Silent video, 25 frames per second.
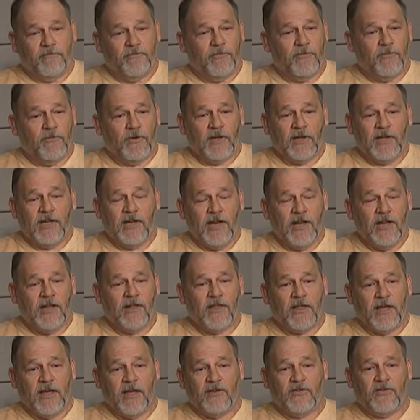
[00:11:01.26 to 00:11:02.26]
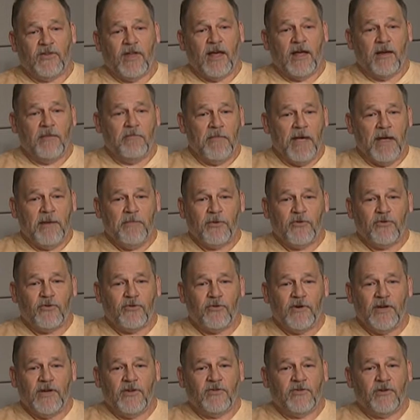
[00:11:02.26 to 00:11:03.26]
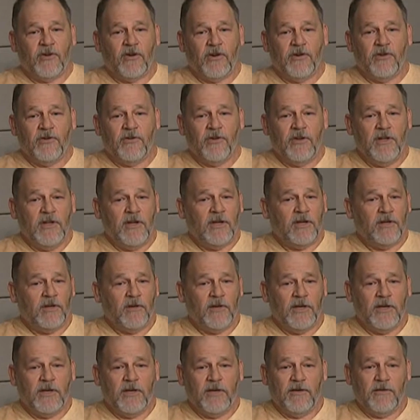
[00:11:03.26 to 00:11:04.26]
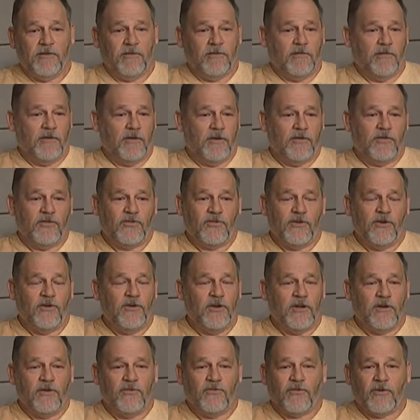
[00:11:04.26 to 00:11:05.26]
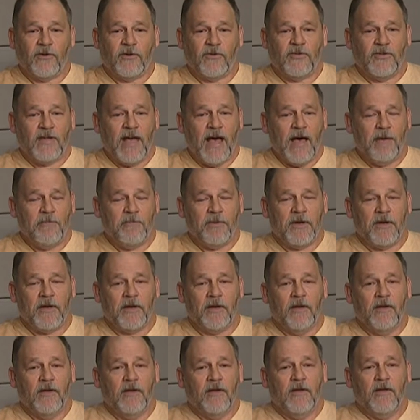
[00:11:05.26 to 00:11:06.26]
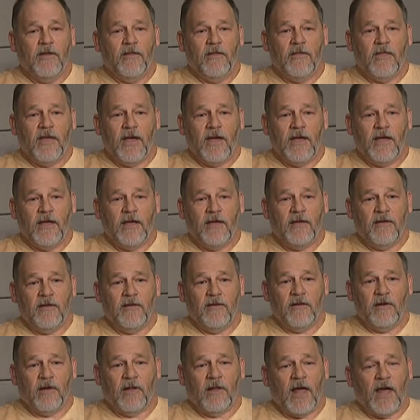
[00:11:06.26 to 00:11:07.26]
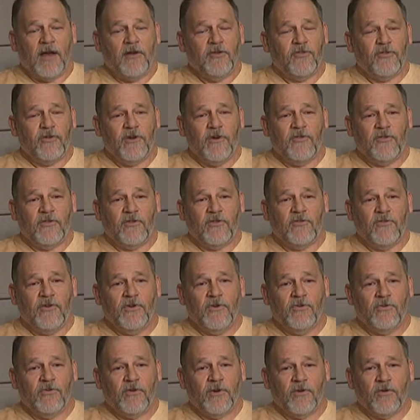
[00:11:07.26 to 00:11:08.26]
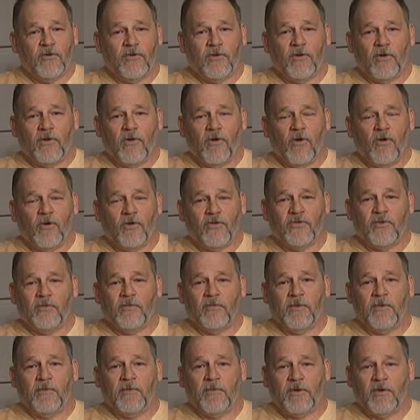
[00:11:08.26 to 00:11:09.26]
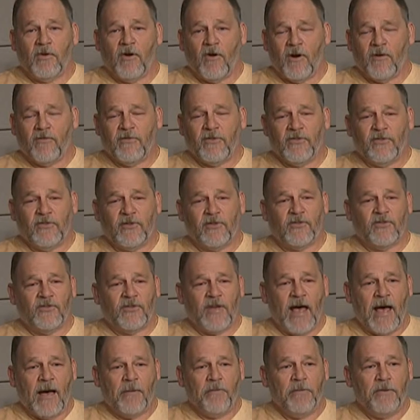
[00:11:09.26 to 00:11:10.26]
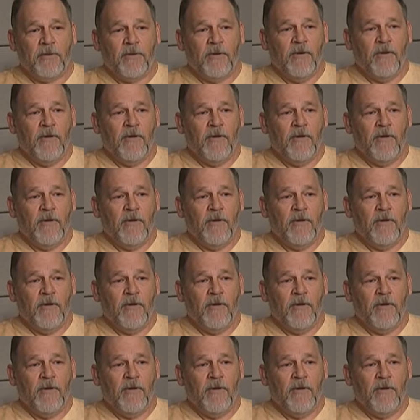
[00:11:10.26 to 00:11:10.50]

really neat thing is that maple trees are uniquely suited for tapping. They, a lot of trees, if you drilled holes in them and harvested sap,